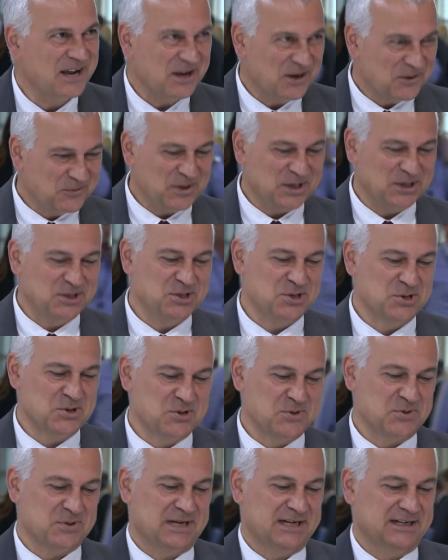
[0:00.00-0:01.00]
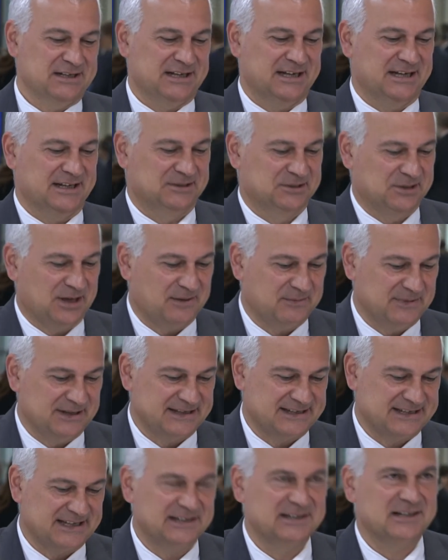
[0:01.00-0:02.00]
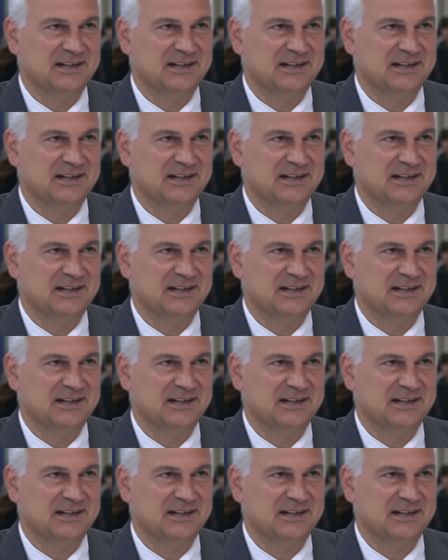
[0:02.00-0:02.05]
with you and Tomas and